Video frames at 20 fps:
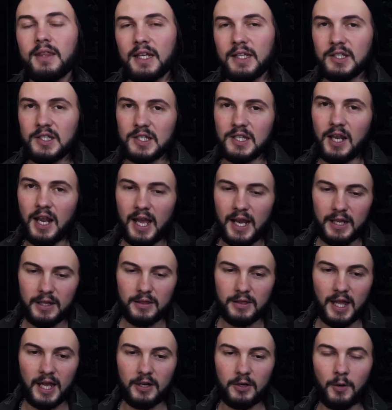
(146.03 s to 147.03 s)
they
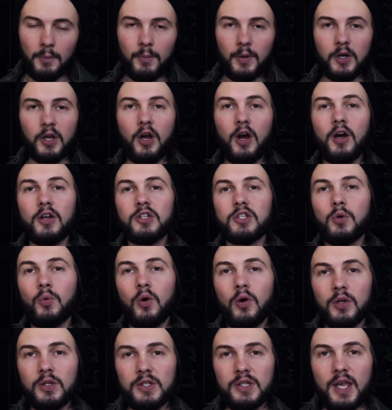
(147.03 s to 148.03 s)
slide that number card
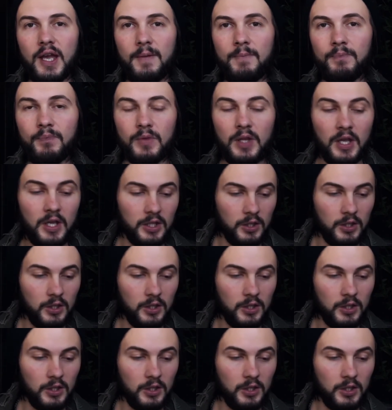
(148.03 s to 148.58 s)
towards them.